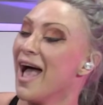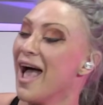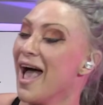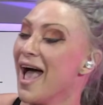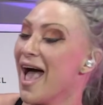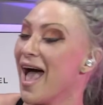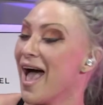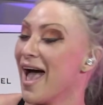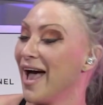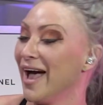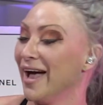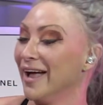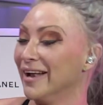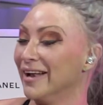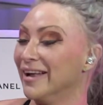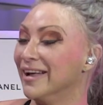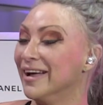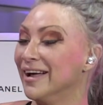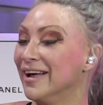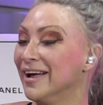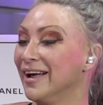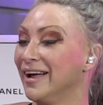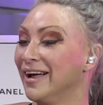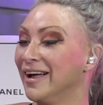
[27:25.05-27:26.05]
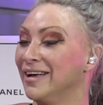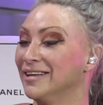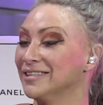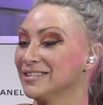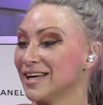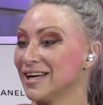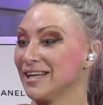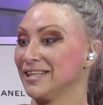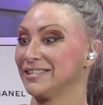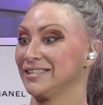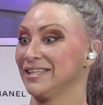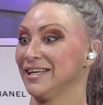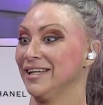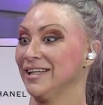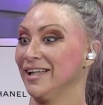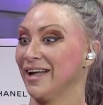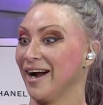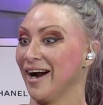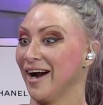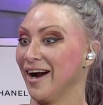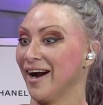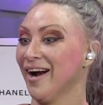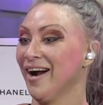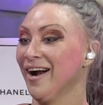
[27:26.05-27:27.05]
And he's like sitting
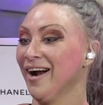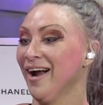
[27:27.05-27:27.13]
there,